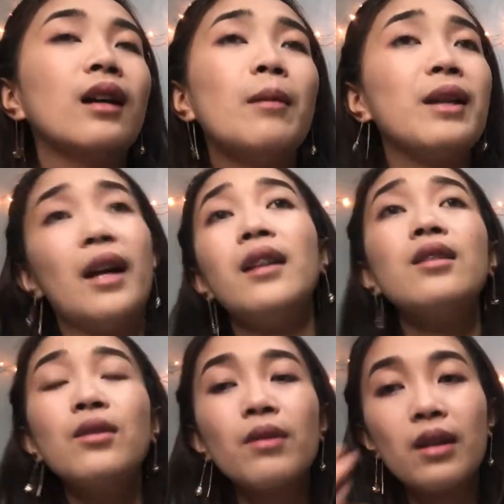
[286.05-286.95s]
I mean, I could
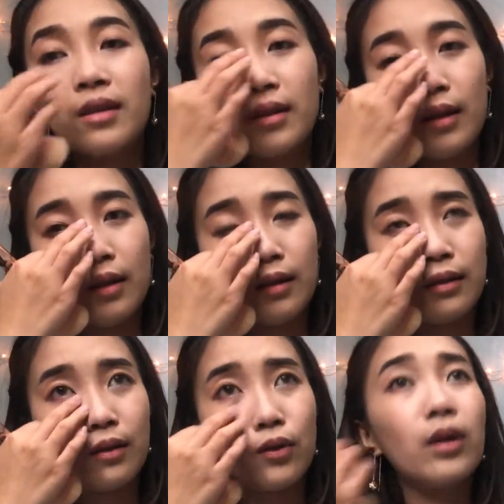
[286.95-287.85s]
do this in
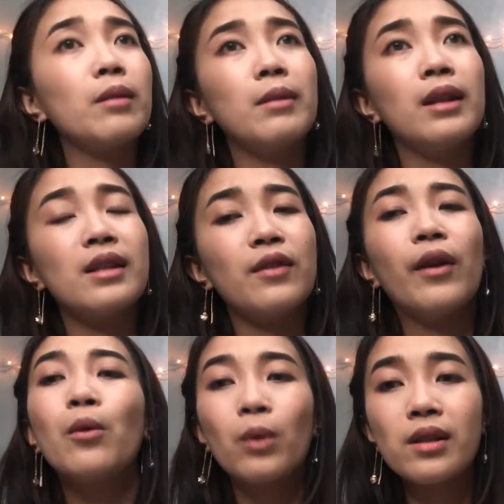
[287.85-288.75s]
30 minutes if
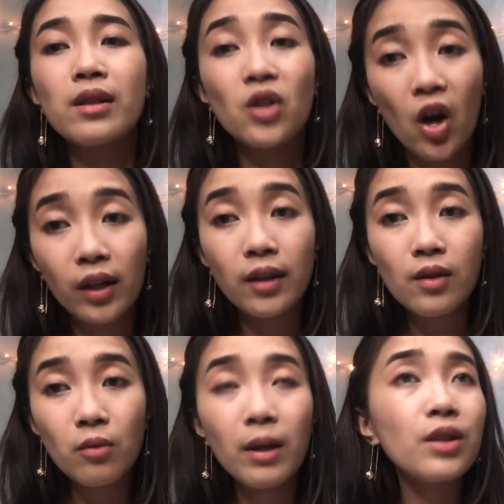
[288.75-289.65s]
I wasn't talking
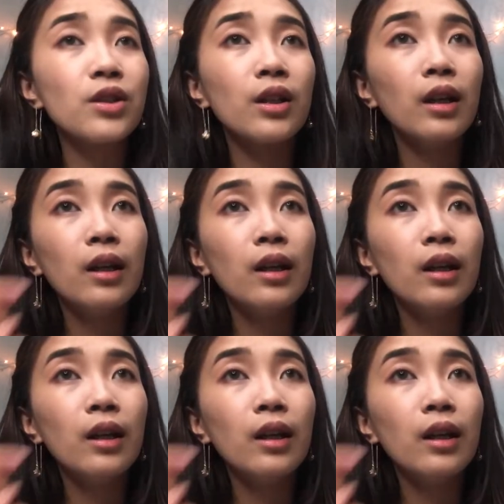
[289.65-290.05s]
so much,